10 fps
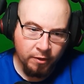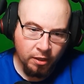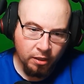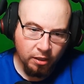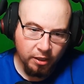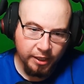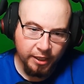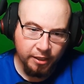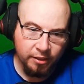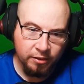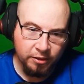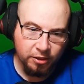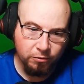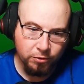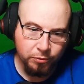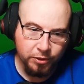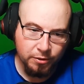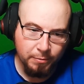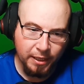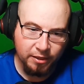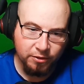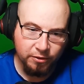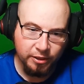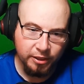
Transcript: Again, you know, we'll switch back to the